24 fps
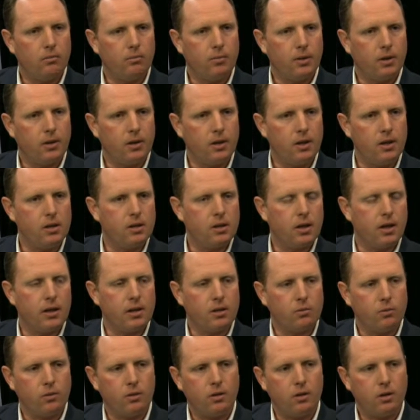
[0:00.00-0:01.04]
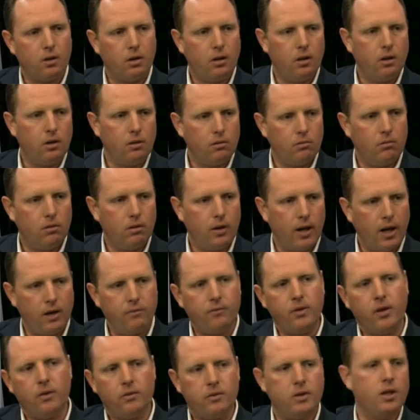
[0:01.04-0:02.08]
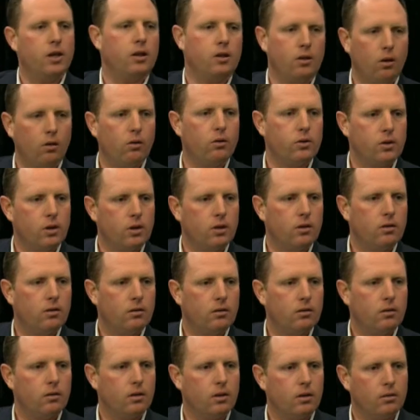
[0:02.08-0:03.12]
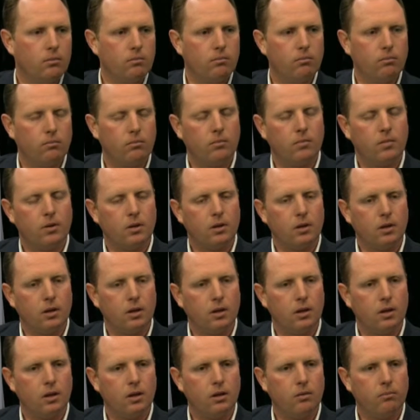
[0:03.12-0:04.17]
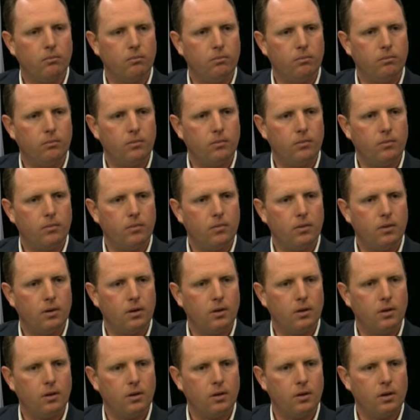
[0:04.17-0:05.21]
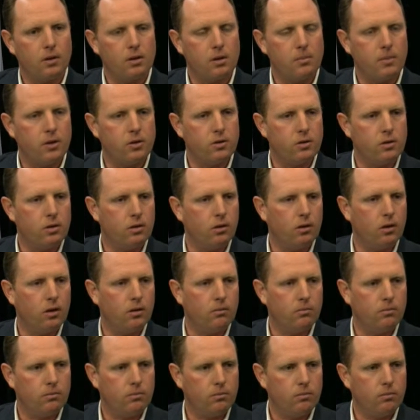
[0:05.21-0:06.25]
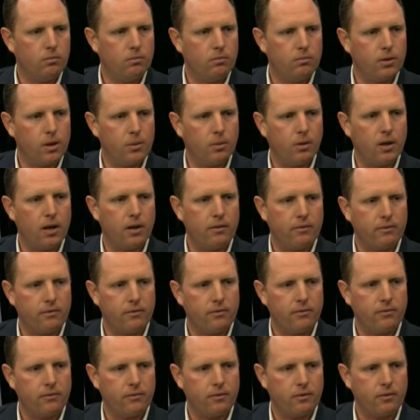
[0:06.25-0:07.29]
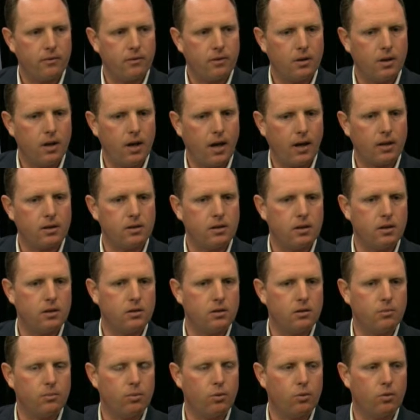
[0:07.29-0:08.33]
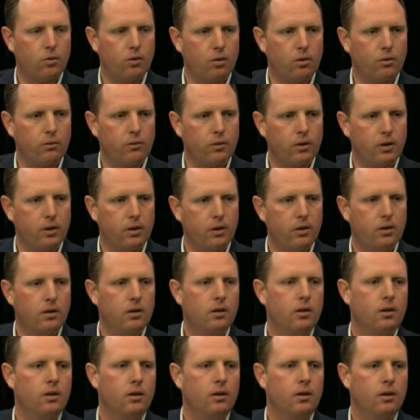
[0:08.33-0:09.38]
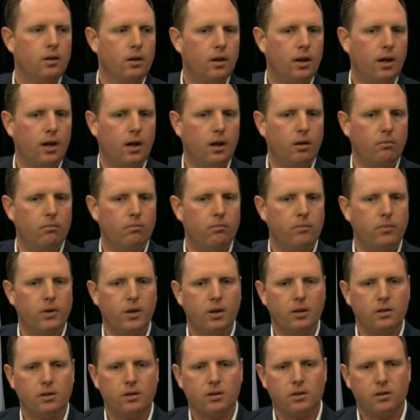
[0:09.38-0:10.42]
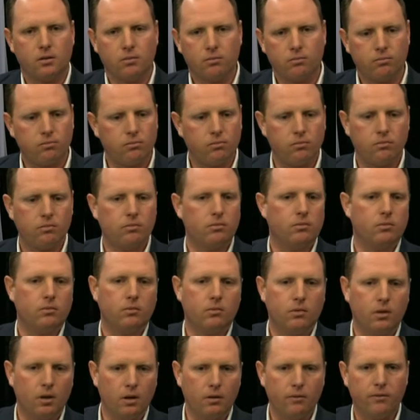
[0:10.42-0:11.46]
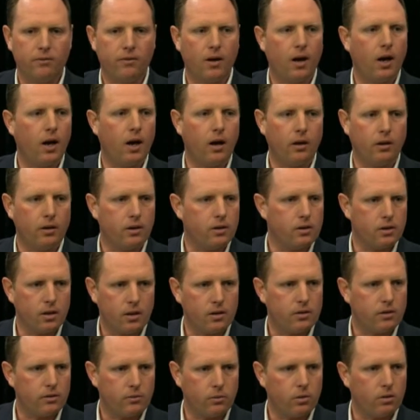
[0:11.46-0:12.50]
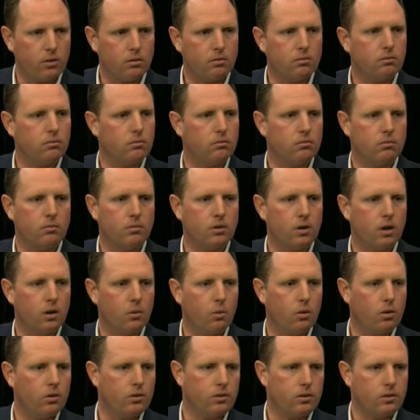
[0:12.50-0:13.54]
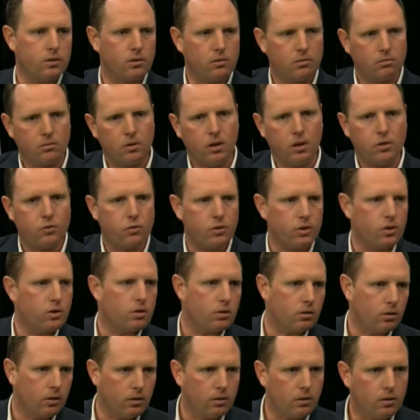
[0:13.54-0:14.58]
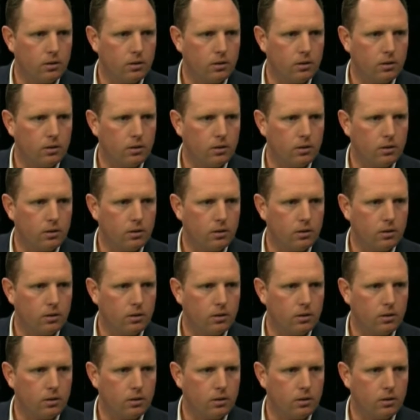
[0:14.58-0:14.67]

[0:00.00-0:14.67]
these days, with the advent of technology, as I mentioned earlier, people have access to pornography that's far in excess of what there was traditionally.